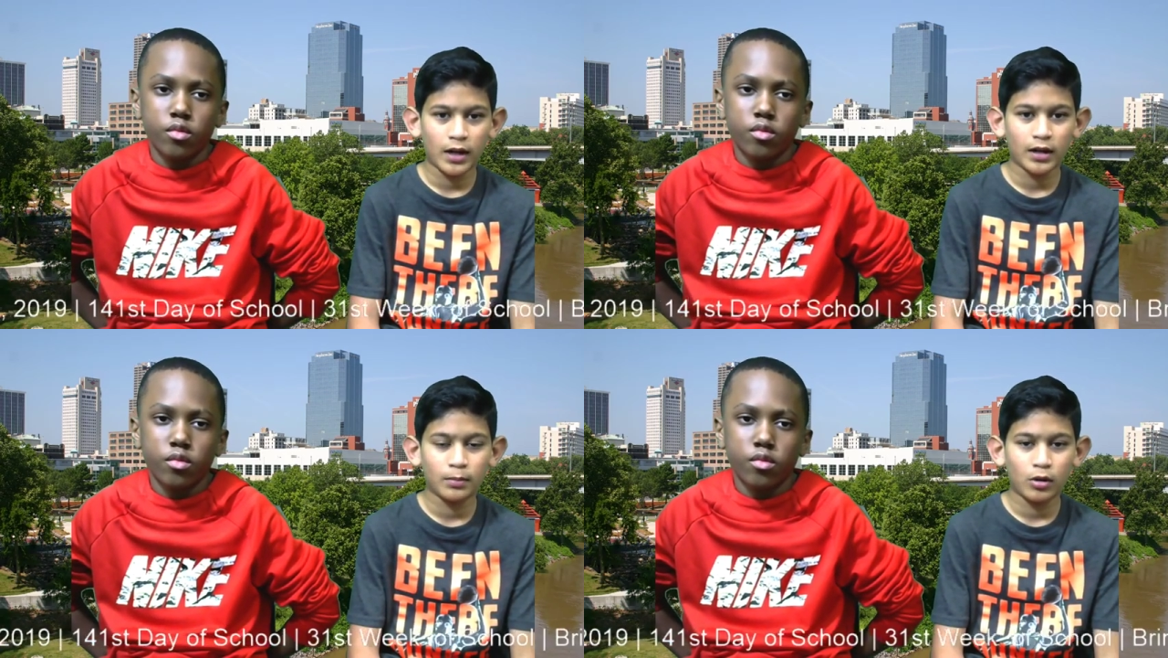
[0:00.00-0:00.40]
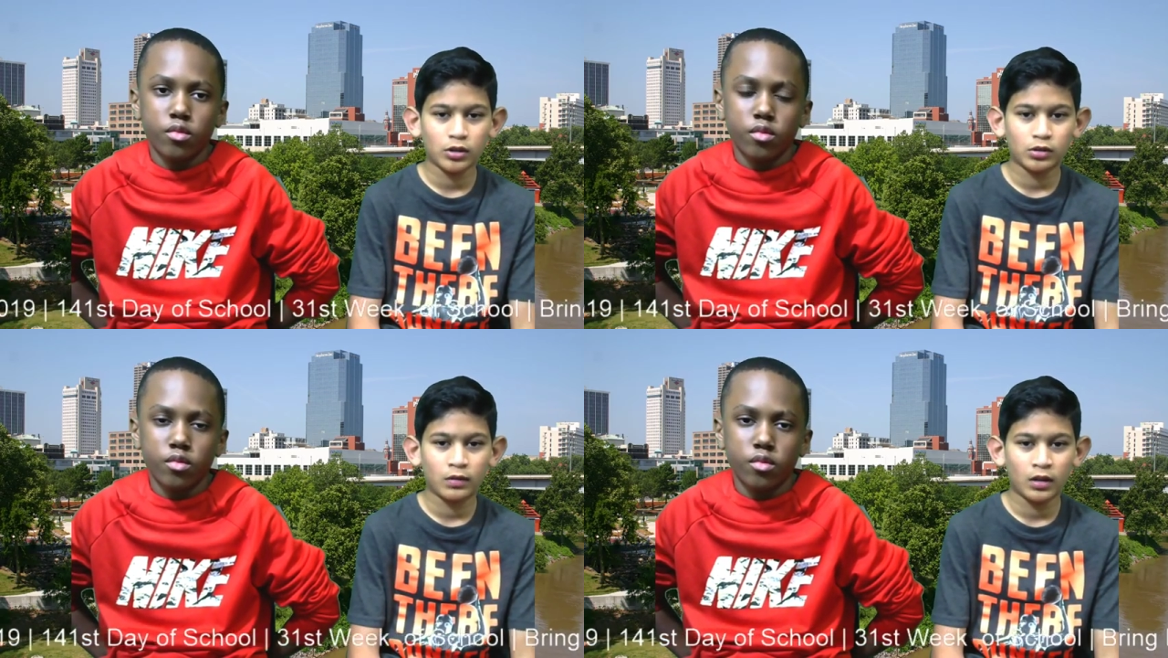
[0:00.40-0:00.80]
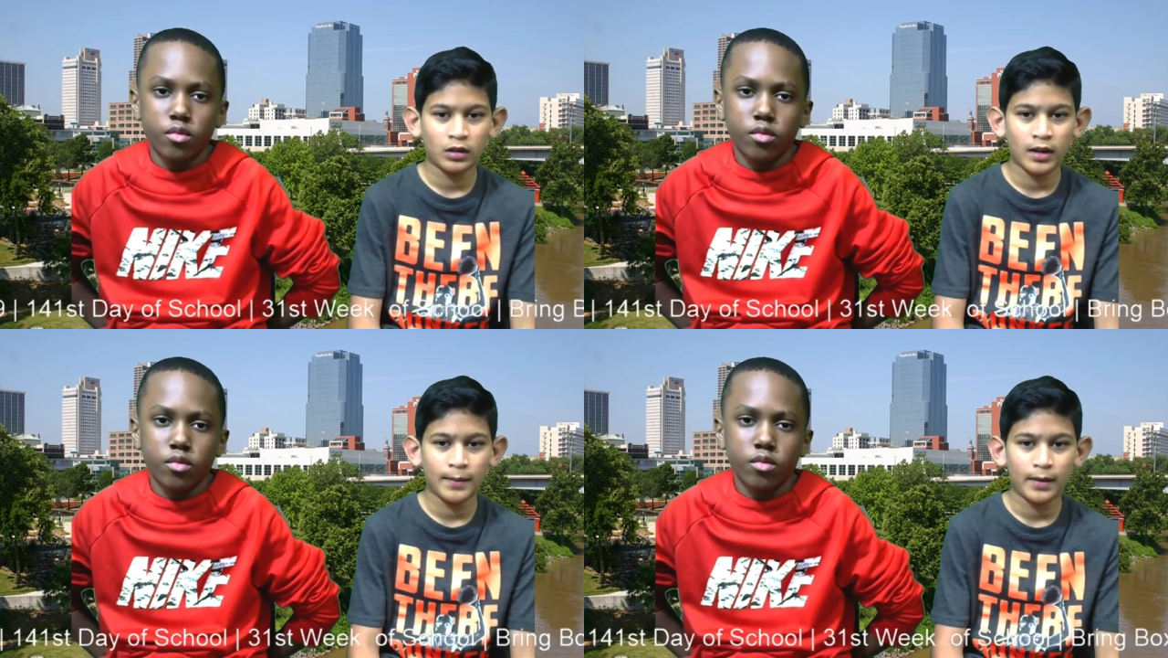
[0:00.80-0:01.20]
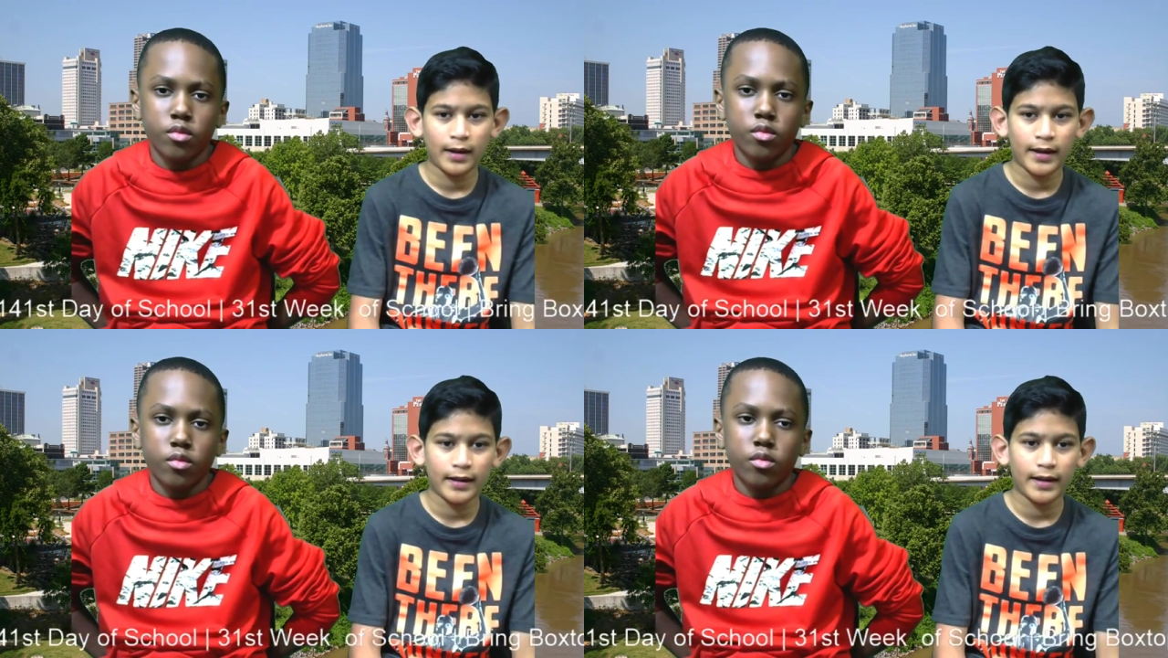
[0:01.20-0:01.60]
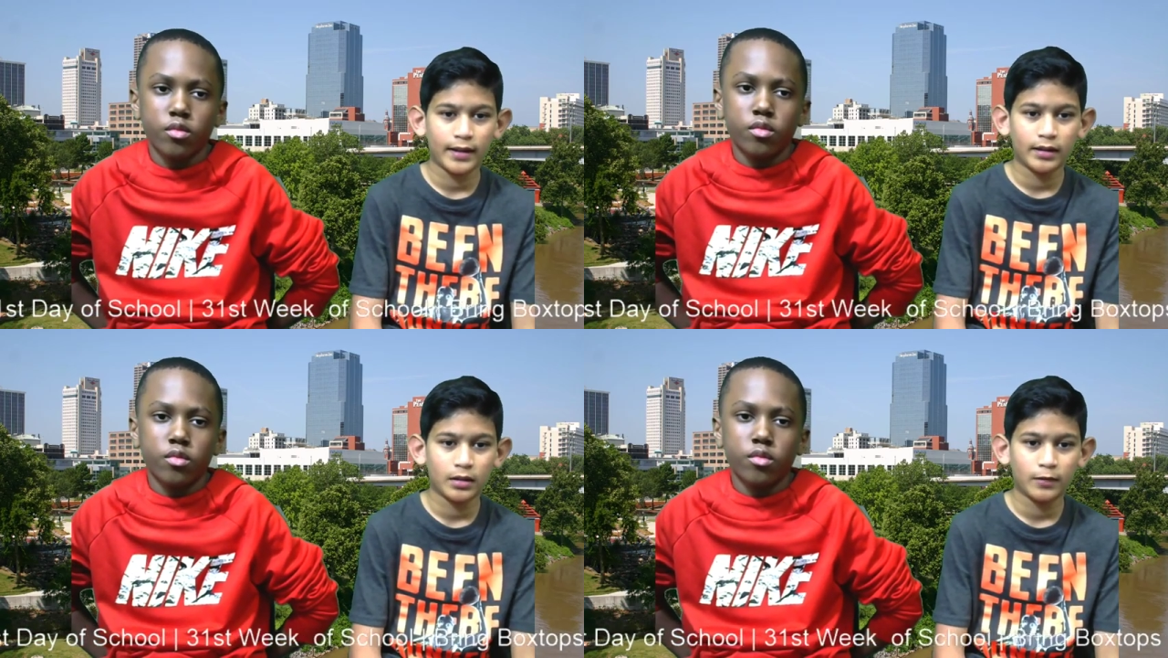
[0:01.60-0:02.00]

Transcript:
Speaker 1: March 29 by 8 a.m.